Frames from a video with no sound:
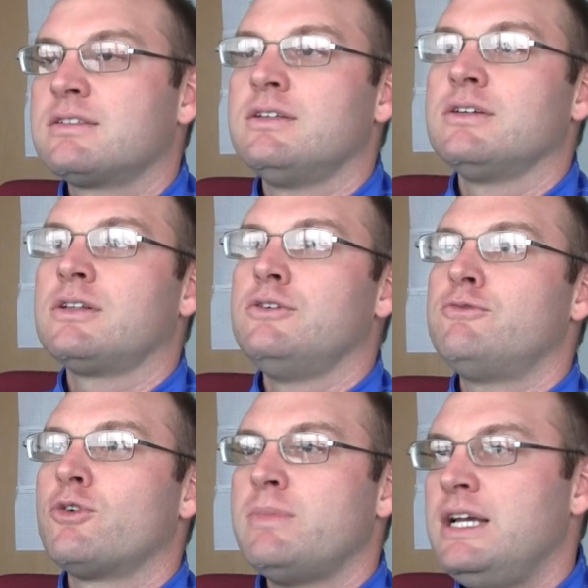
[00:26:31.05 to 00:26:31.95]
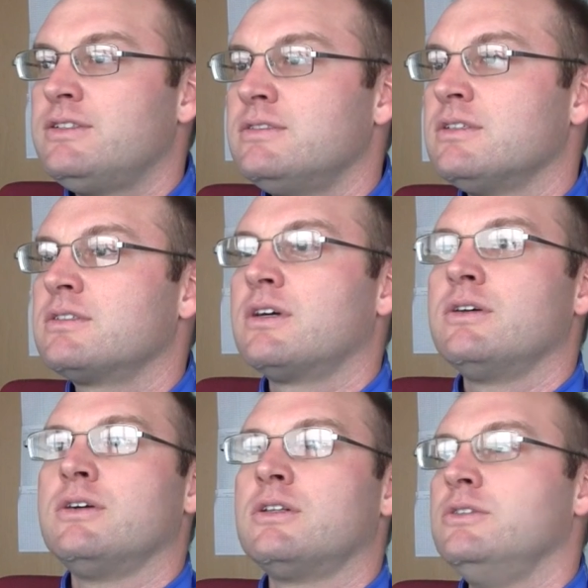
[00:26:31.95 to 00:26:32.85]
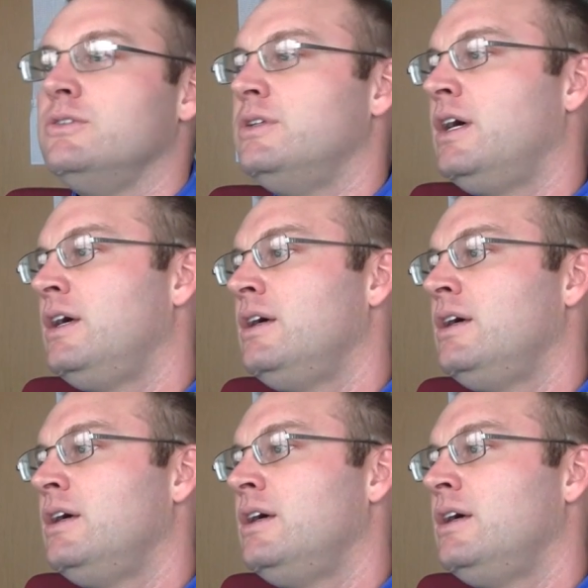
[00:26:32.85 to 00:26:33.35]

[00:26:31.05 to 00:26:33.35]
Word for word: It's going to include formations. It's going to include,